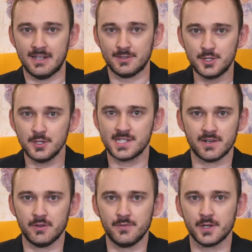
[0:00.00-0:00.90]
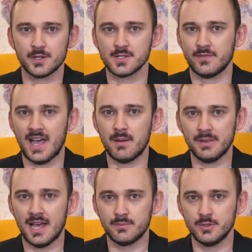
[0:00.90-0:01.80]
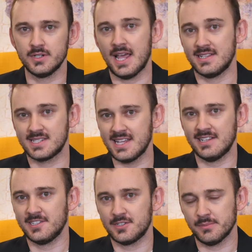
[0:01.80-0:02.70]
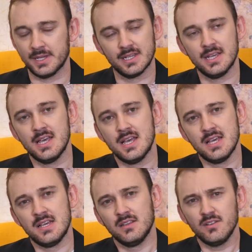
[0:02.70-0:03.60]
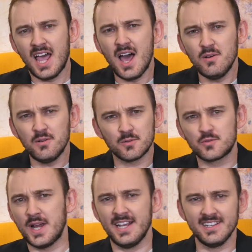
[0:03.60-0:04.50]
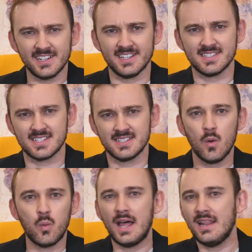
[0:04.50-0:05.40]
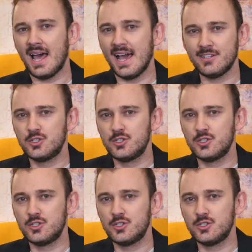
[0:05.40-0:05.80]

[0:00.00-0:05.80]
that took several photos of that blood moon and sent it to me. Look how red it is. While I